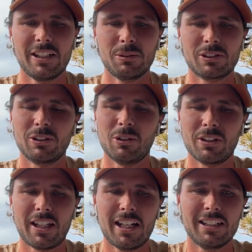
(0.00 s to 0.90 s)
He was the
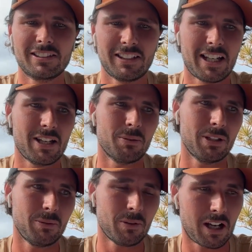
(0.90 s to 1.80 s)
Northern Addicts, and
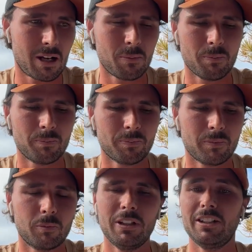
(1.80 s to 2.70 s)
we um
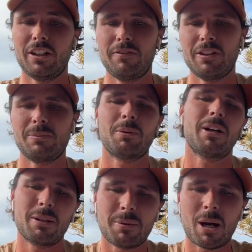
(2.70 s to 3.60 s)
we didn't go fishing. We were
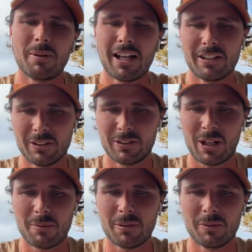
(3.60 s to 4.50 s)
at the pub and had a good
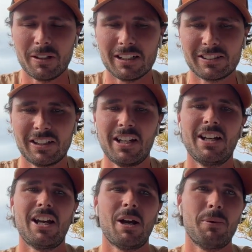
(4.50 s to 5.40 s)
time over west,
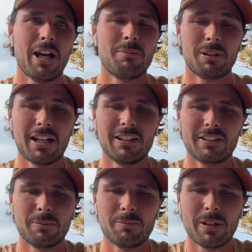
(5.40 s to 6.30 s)
and we had plans
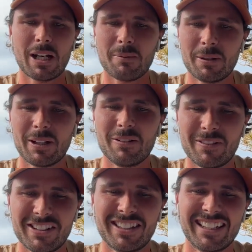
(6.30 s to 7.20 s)
to meet up and go
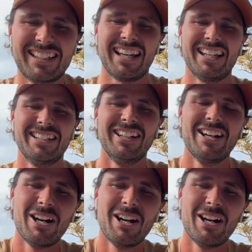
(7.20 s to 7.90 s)
fishing again.